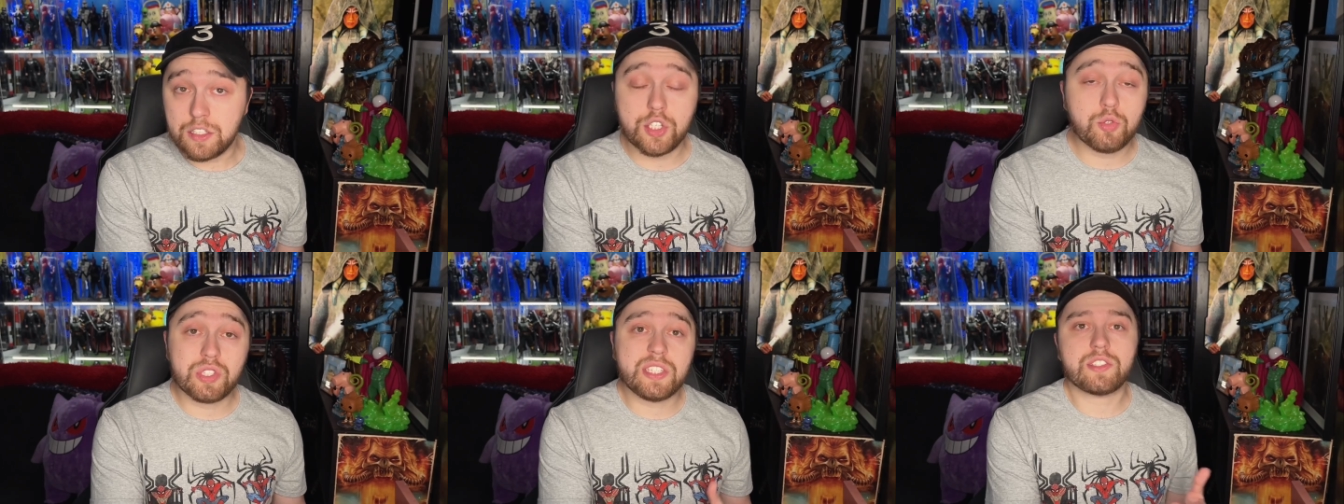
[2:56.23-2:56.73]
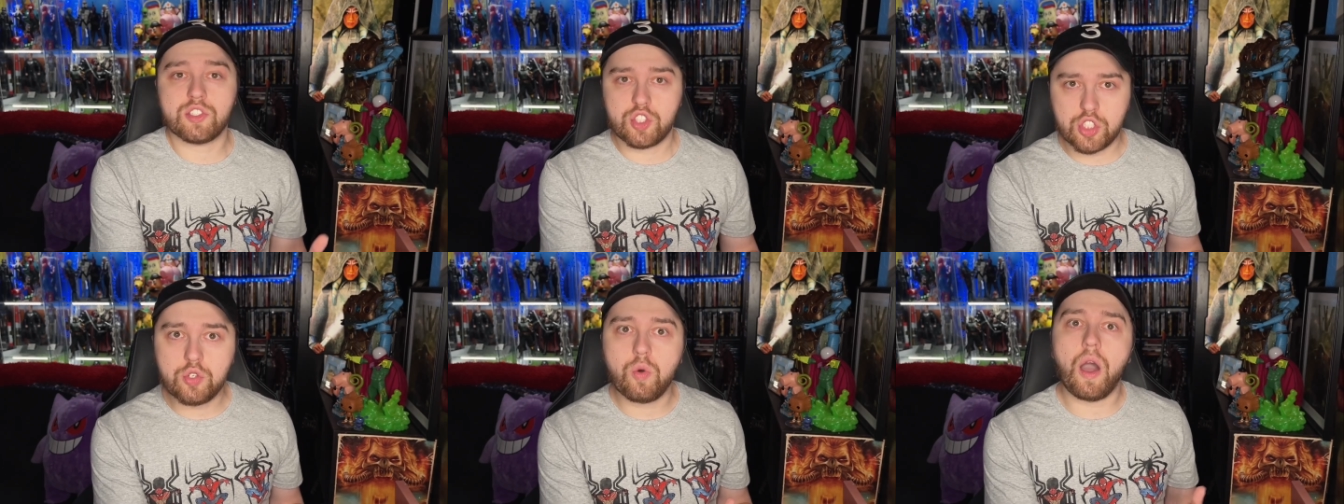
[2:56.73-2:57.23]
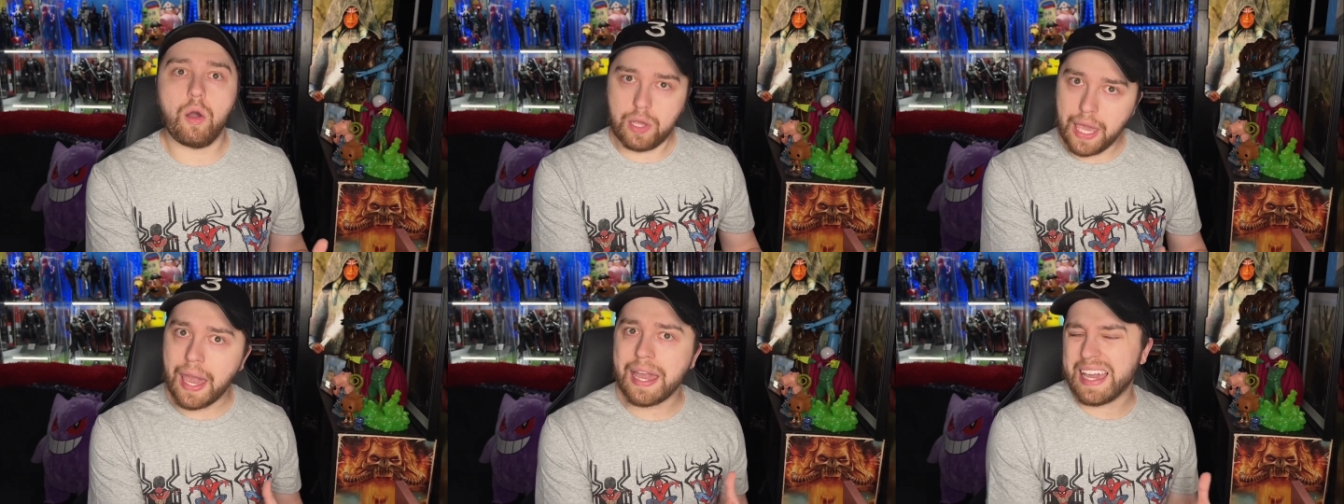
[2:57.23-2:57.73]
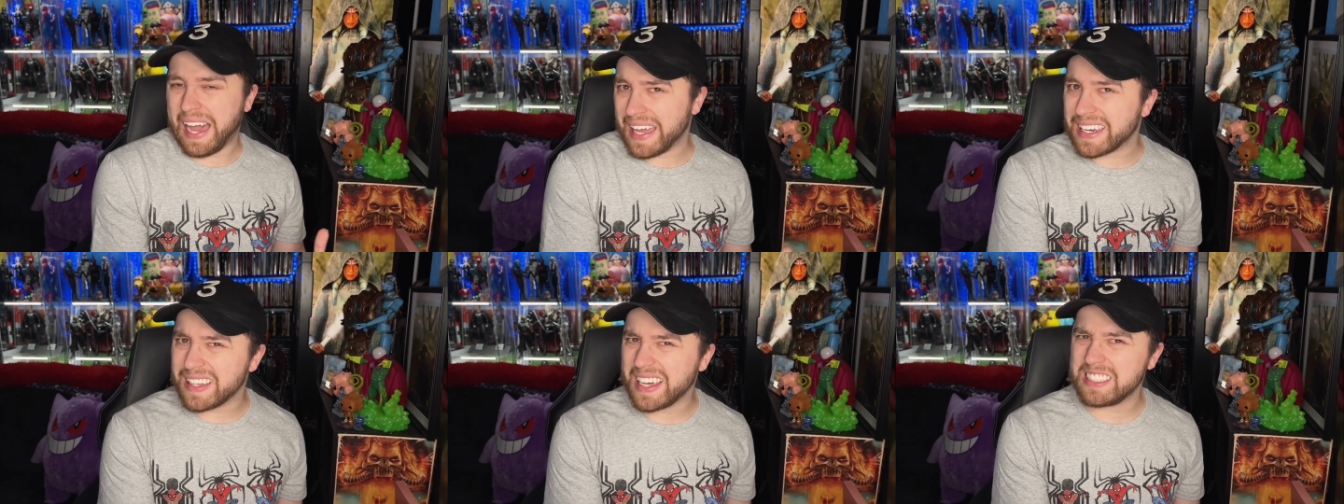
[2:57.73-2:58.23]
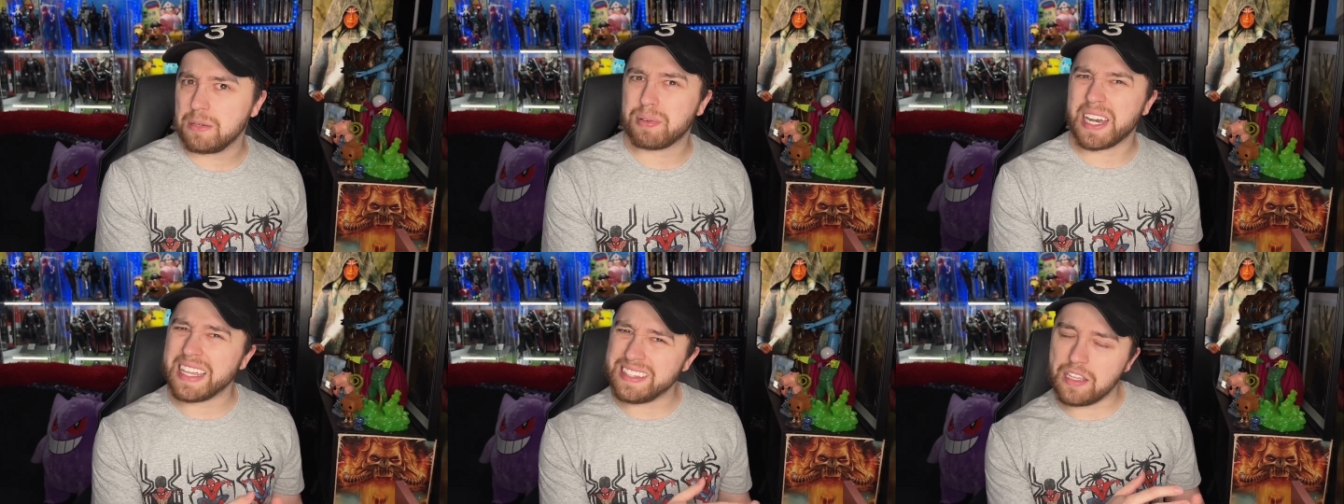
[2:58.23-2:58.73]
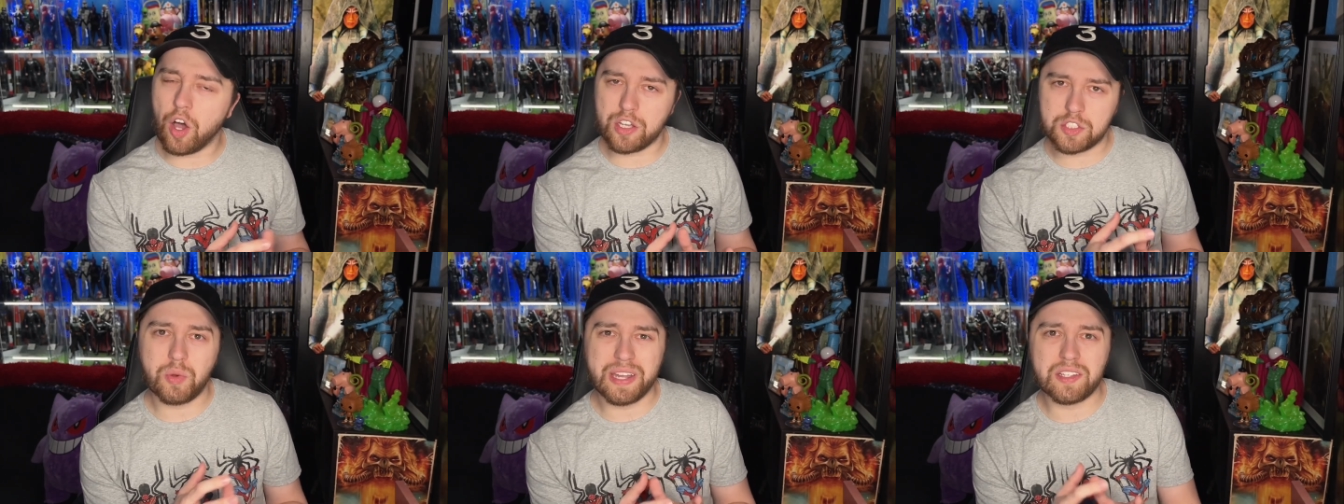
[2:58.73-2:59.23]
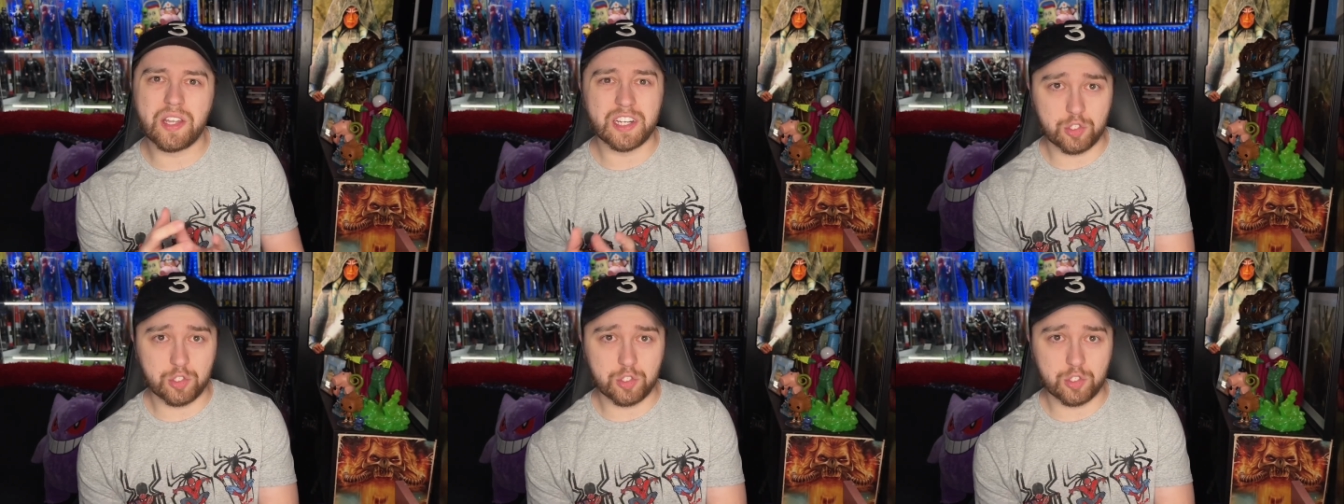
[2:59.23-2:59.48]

You Season 2, okay, I kind of liked it, but I also had a lot of